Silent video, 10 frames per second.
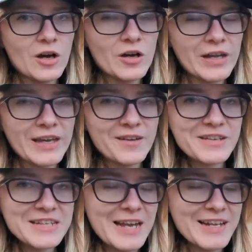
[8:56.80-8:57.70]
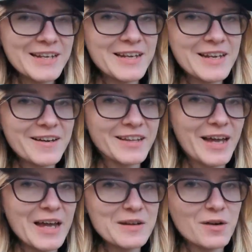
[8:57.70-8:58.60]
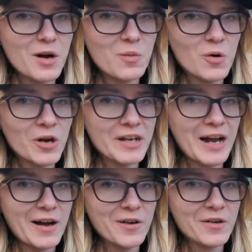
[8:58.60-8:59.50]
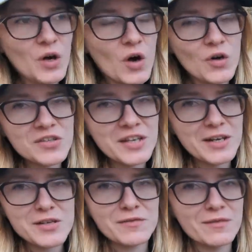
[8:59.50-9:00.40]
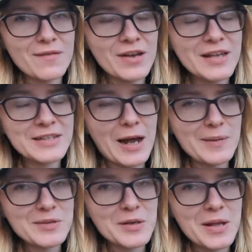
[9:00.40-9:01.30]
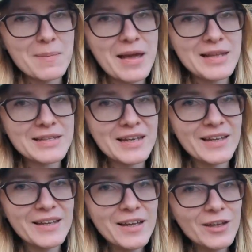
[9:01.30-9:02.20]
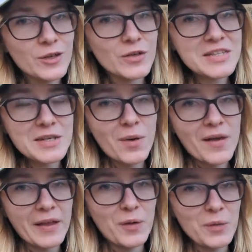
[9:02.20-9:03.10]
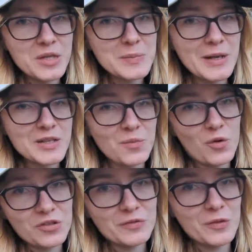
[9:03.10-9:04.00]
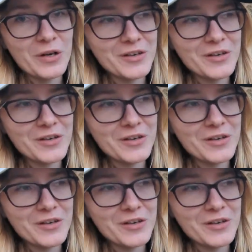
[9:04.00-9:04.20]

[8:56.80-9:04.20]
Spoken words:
Okay, we're sadly nearing the end of our walk now. The whole section of river is absolutely amazing. You can see why they call this place Waterfall